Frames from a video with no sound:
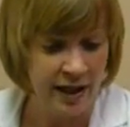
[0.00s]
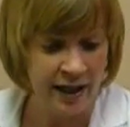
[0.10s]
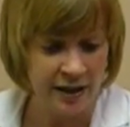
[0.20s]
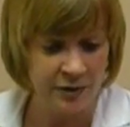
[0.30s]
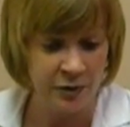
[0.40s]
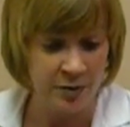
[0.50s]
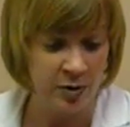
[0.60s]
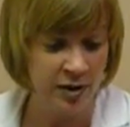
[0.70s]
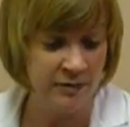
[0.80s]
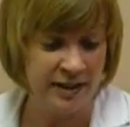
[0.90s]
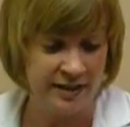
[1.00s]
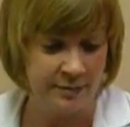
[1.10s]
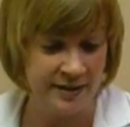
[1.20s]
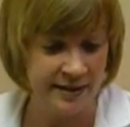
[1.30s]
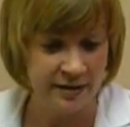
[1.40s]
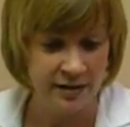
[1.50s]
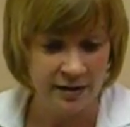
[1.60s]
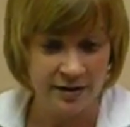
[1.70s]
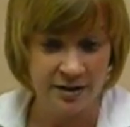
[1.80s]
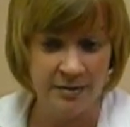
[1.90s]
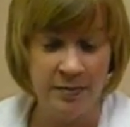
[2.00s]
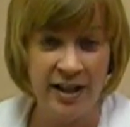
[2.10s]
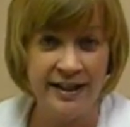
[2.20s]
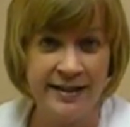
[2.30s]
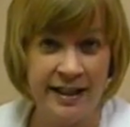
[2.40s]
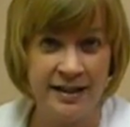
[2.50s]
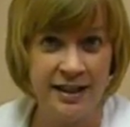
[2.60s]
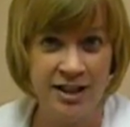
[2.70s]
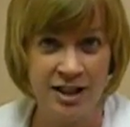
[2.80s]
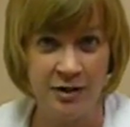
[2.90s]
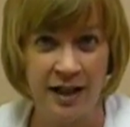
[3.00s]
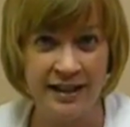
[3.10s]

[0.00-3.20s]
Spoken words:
and for burn victims to replace that tissue.